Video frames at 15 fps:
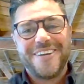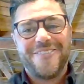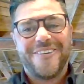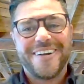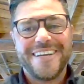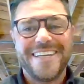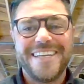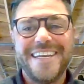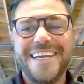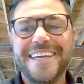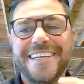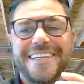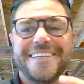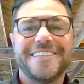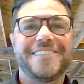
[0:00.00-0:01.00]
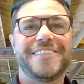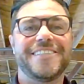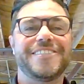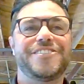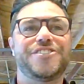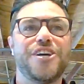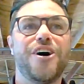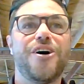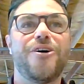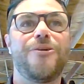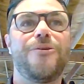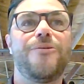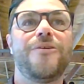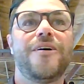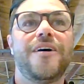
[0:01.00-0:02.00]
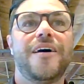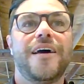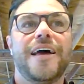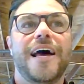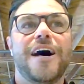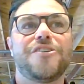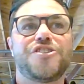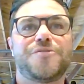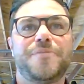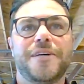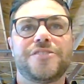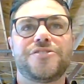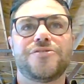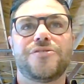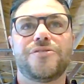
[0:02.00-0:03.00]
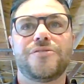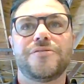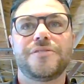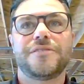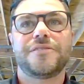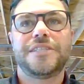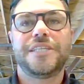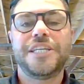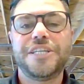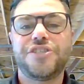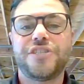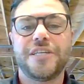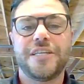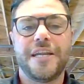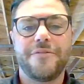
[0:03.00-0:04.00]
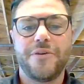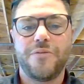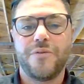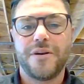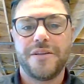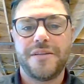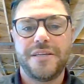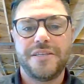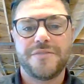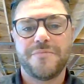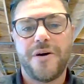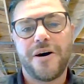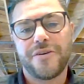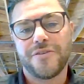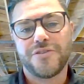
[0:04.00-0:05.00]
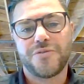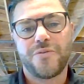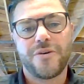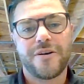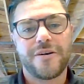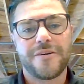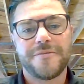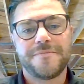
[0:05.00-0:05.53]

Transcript: what it needed to show how special each and every one of these models were.